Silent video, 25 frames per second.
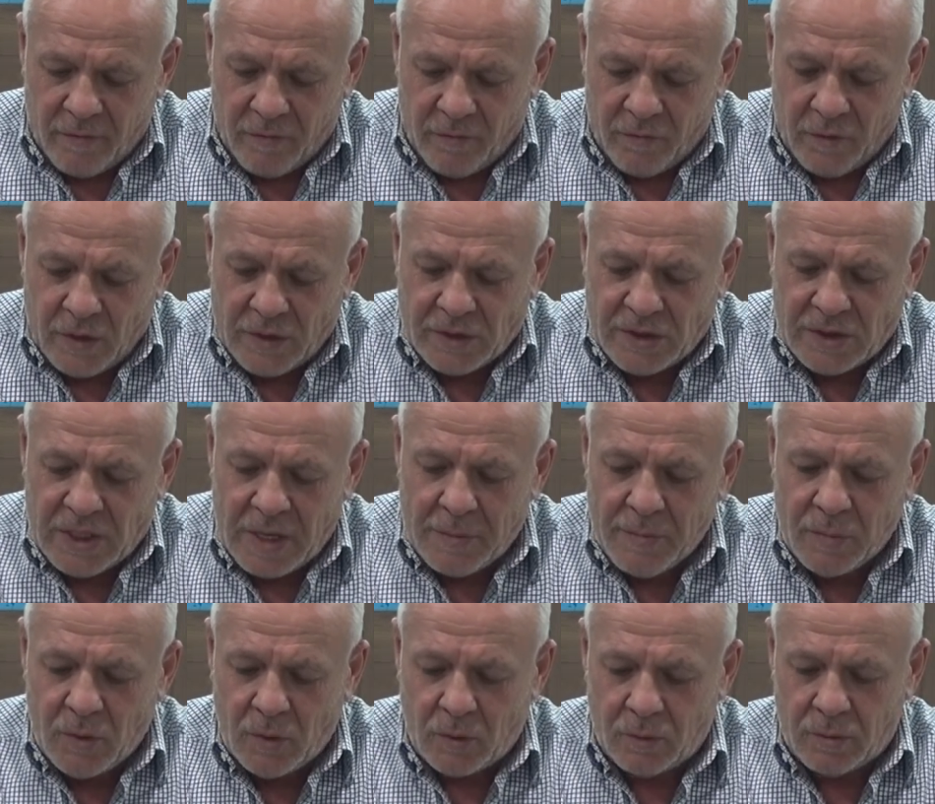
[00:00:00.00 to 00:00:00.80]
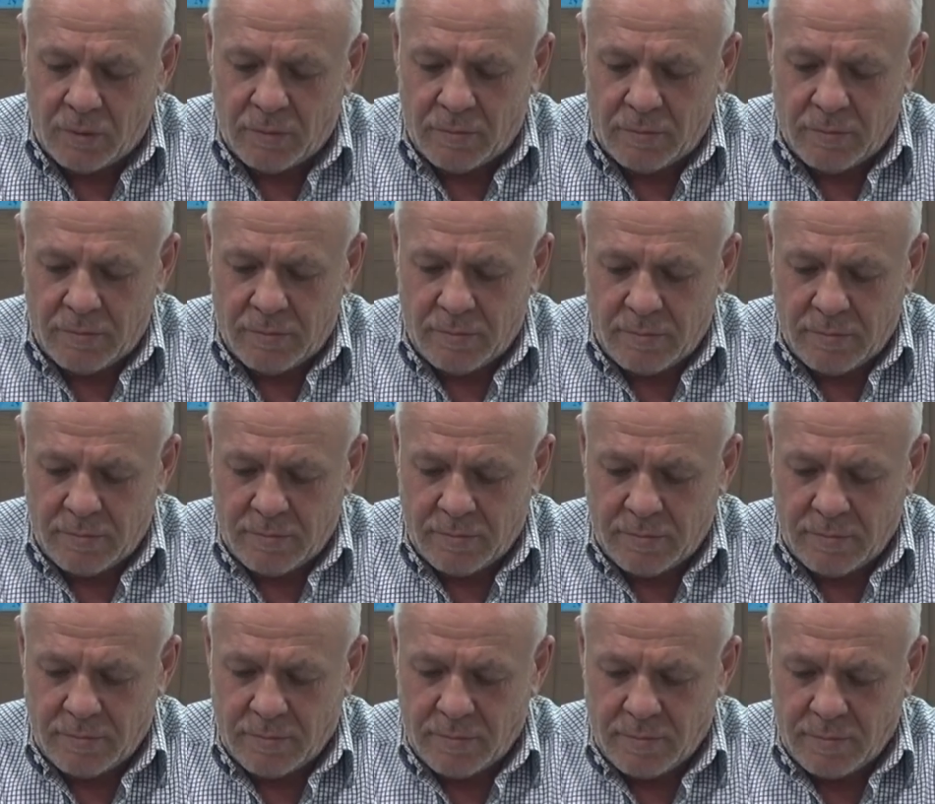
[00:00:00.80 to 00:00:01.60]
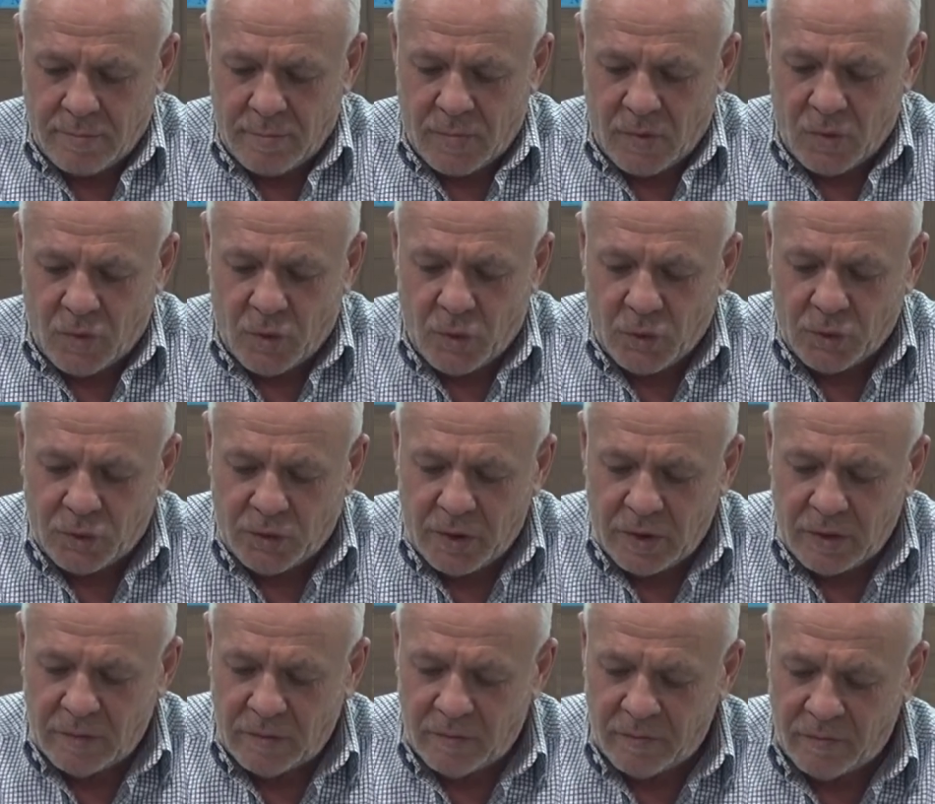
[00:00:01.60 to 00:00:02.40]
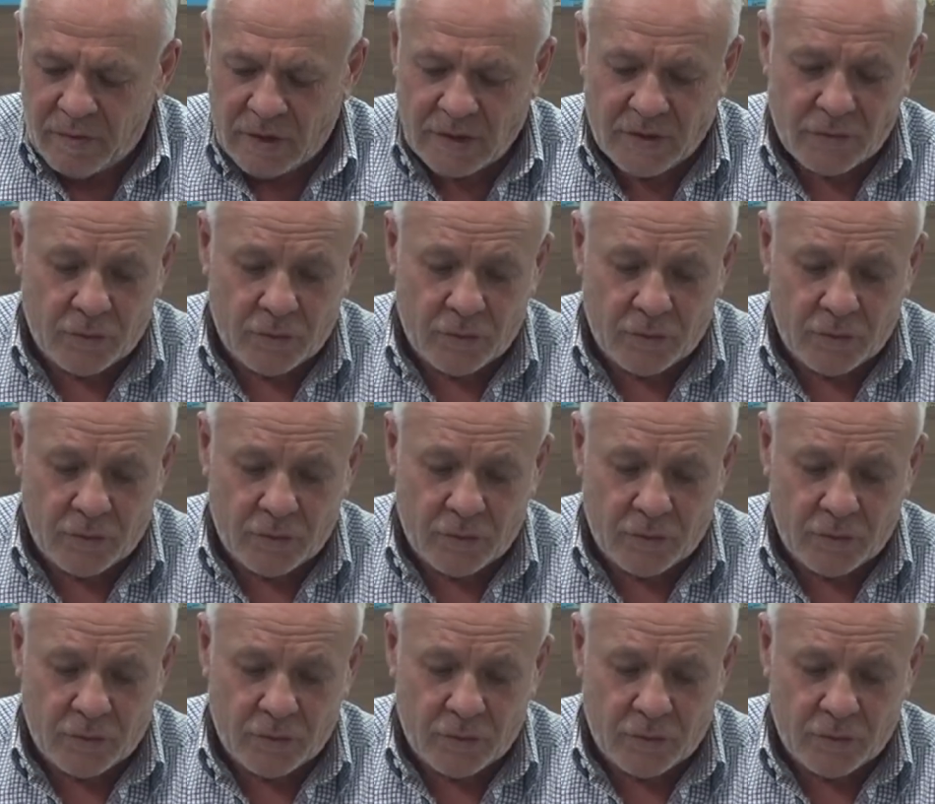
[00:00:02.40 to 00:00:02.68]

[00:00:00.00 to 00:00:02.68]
1 Samuel 13 verse